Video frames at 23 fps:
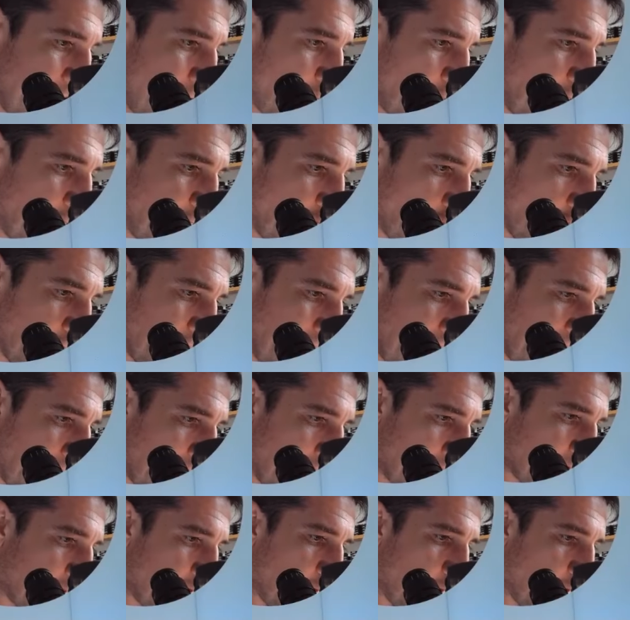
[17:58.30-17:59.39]
we've got
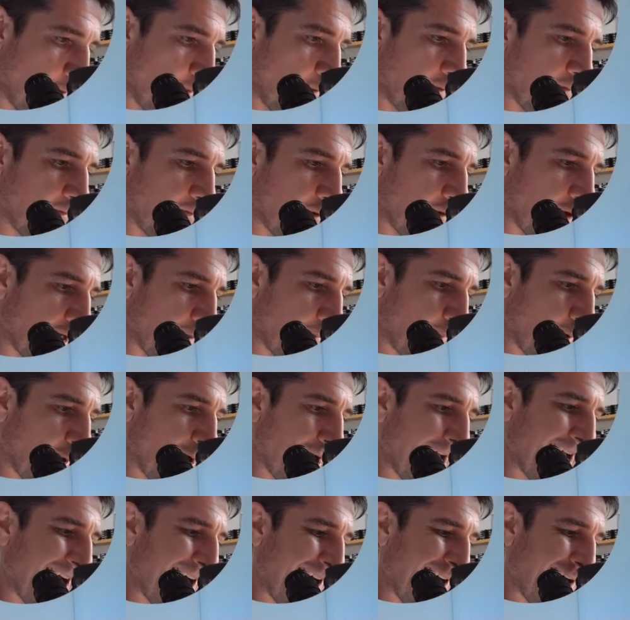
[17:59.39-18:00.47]
R2 divided
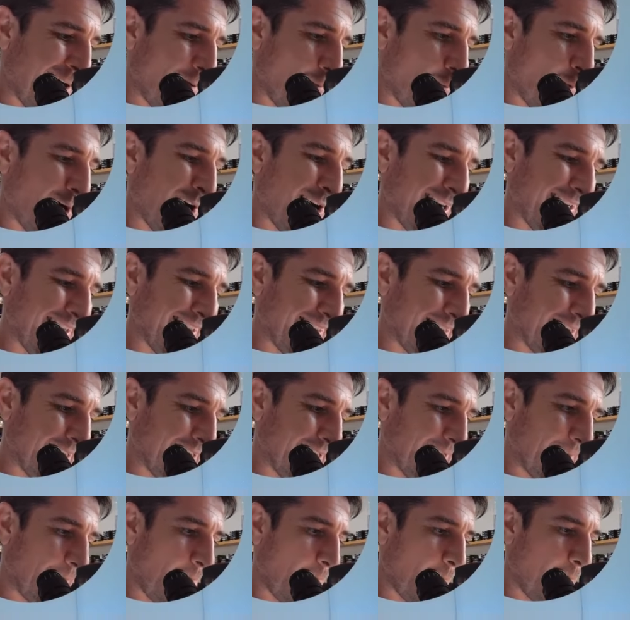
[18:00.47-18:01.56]
by R1
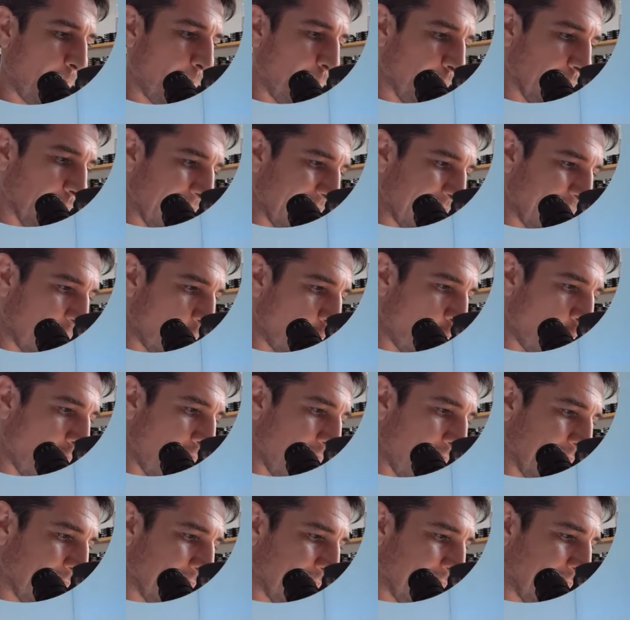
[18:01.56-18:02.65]
plus
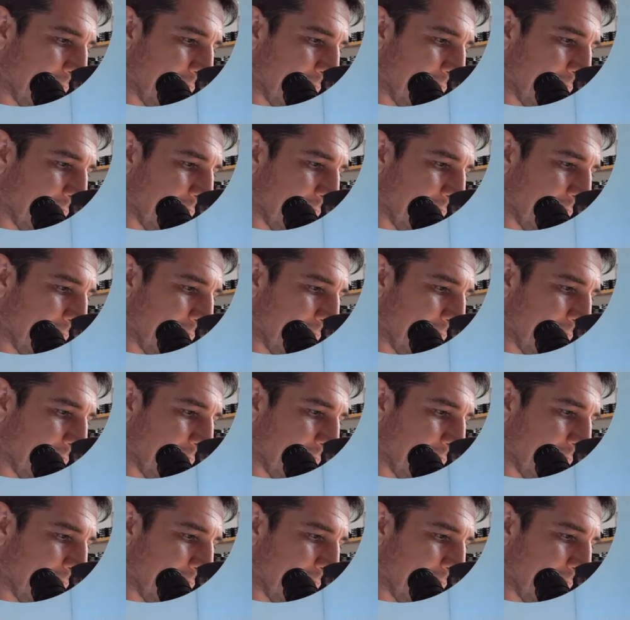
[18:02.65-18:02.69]
1